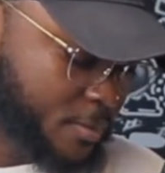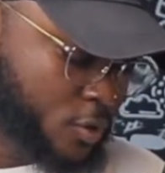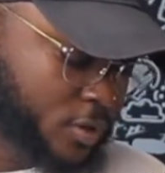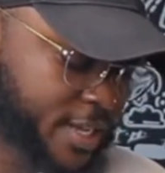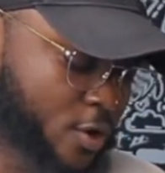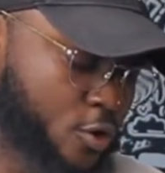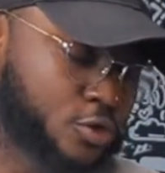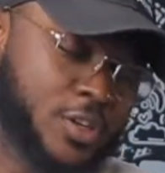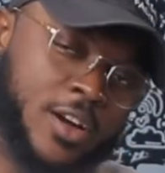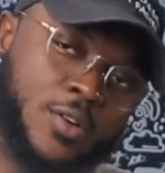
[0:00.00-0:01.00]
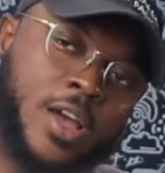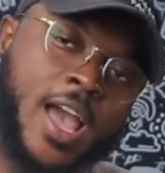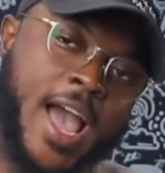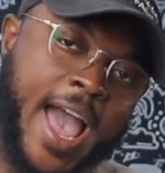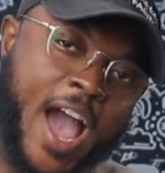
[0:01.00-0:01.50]
I'm going to click auto. Now,
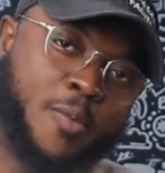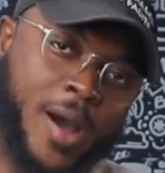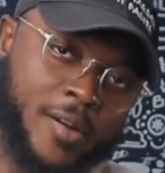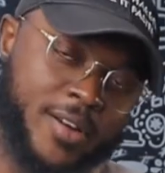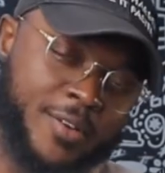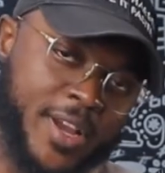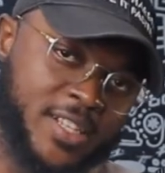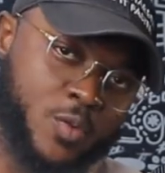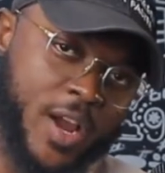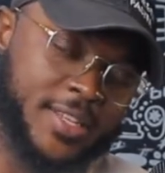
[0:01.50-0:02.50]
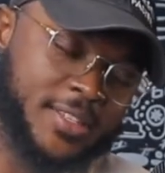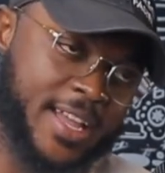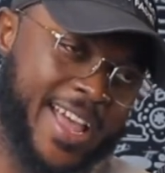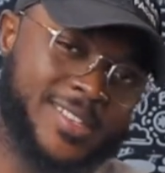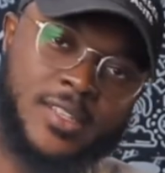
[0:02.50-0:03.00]
how Background Eraser works is that
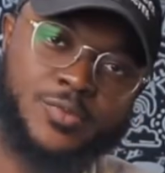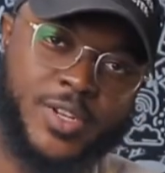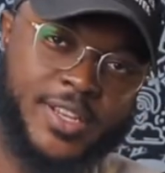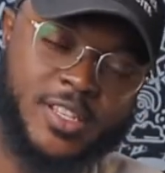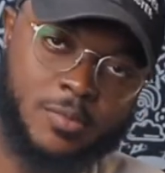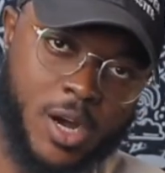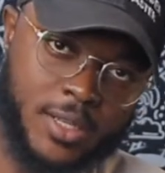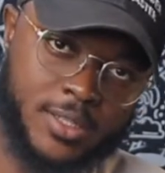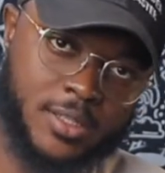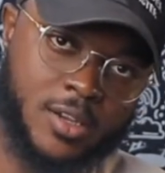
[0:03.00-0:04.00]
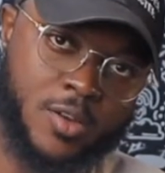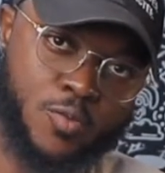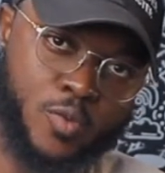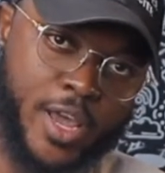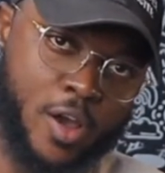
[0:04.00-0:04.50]
it has this really smart
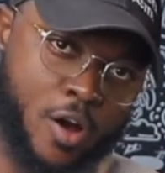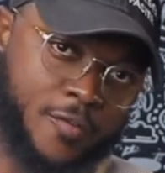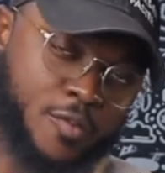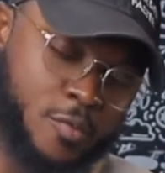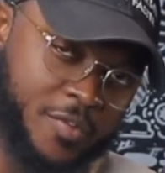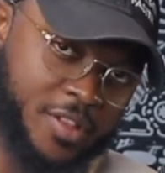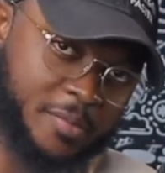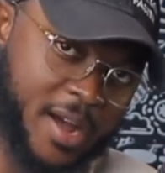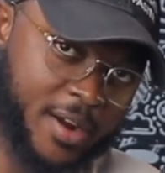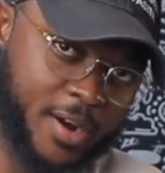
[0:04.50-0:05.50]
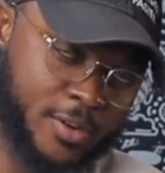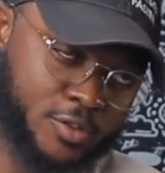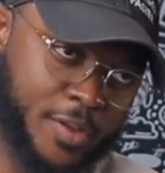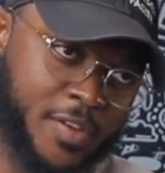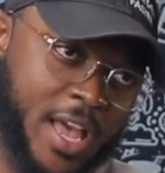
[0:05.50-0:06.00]
way of removing the background.
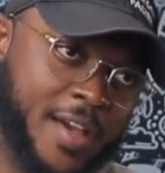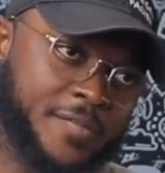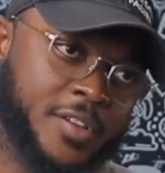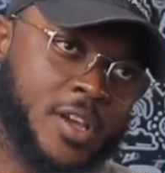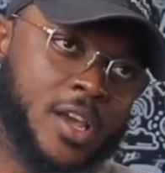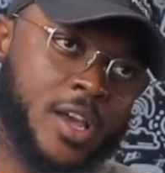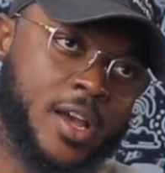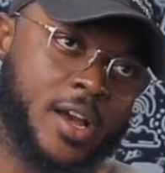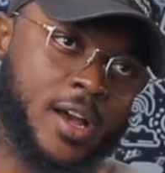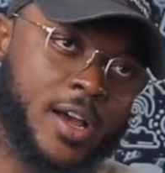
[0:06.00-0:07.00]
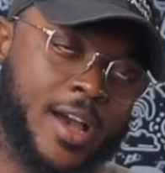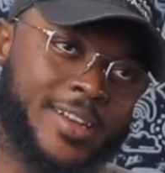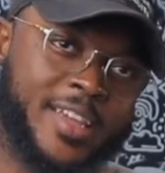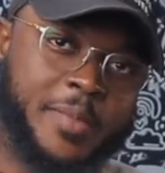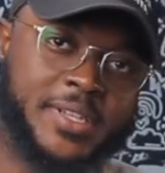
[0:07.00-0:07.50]
So if you have an
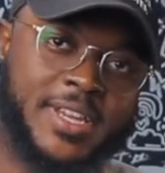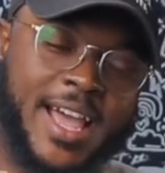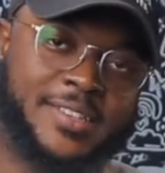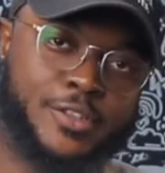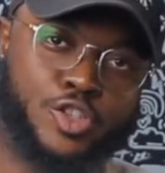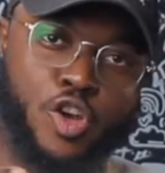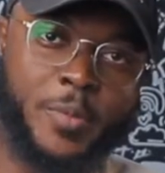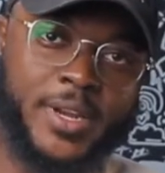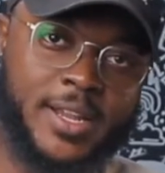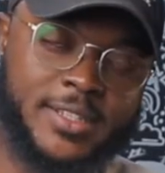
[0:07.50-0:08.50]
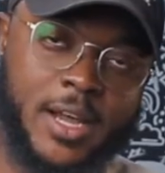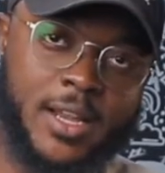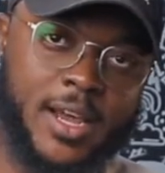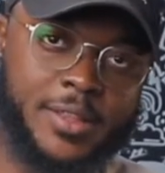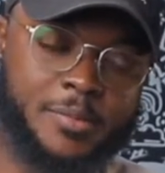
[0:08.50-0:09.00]
image that has a dominant
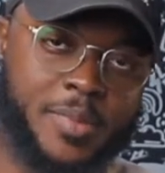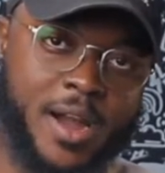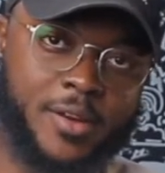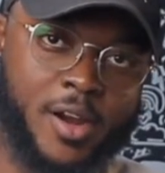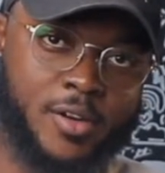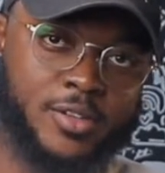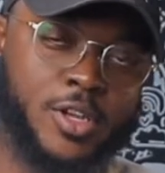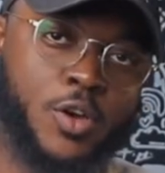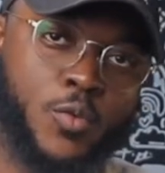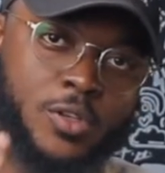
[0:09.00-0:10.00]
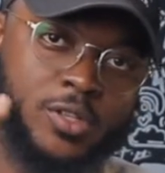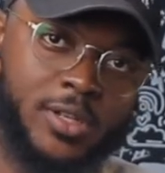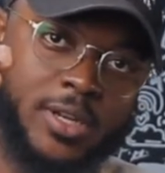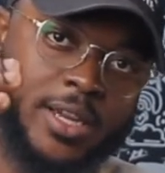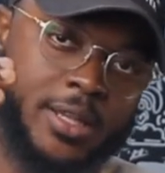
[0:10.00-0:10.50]
color in the background. Once you
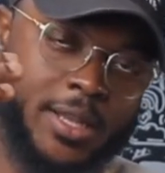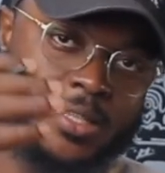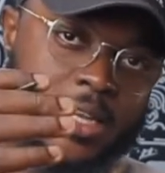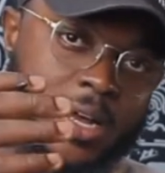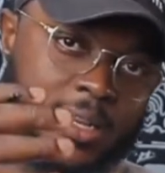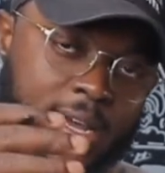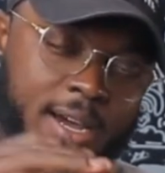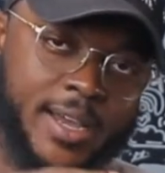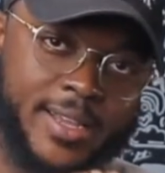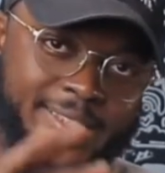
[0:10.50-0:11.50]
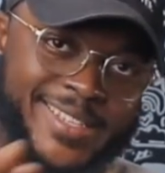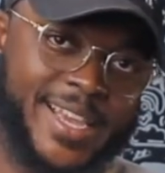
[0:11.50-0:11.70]
click that color, it takes